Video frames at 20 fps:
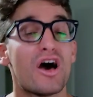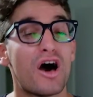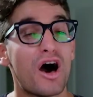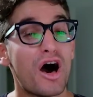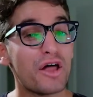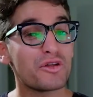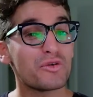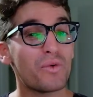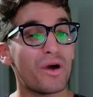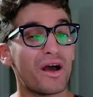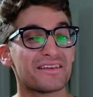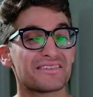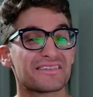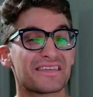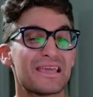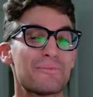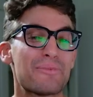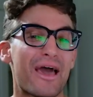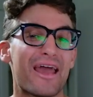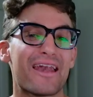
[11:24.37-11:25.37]
Otherwise,
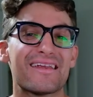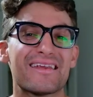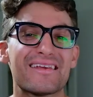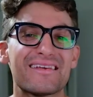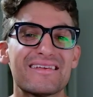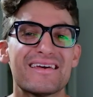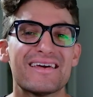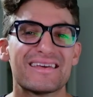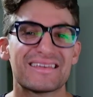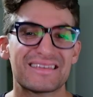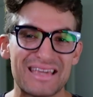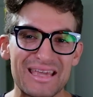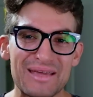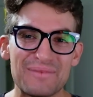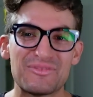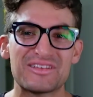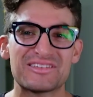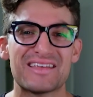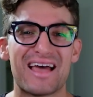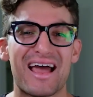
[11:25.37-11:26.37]
keep editing, keep
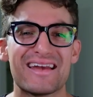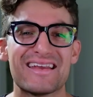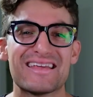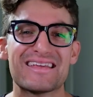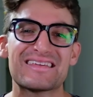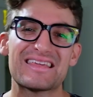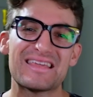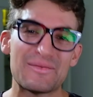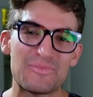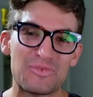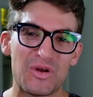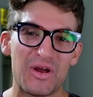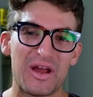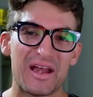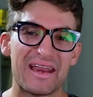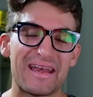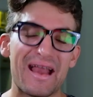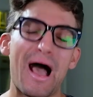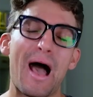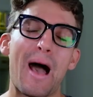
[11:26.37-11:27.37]
designing, keep creating.